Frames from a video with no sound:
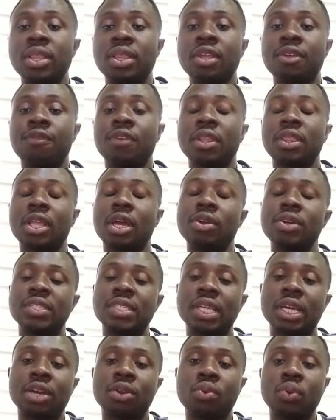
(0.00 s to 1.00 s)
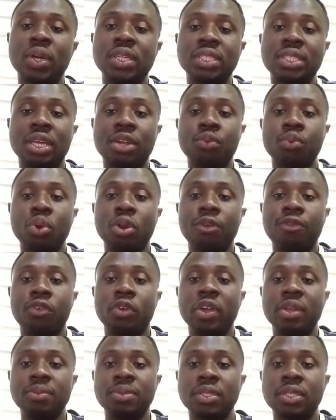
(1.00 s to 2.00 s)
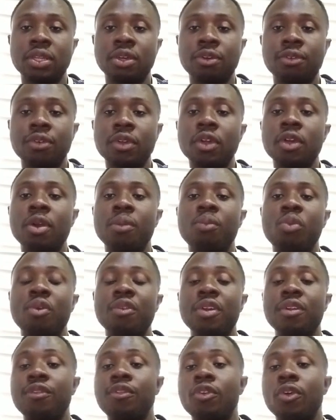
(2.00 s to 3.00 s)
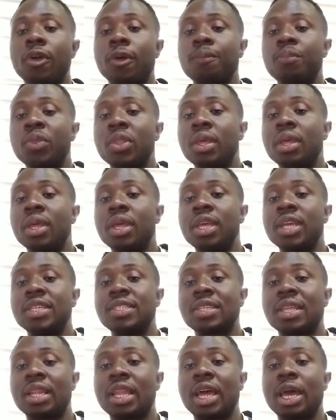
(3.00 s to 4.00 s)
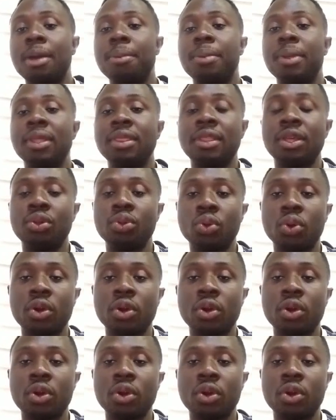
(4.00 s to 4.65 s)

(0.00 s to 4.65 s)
I think Fatau Isaaku has done well for himself, moving from his club in the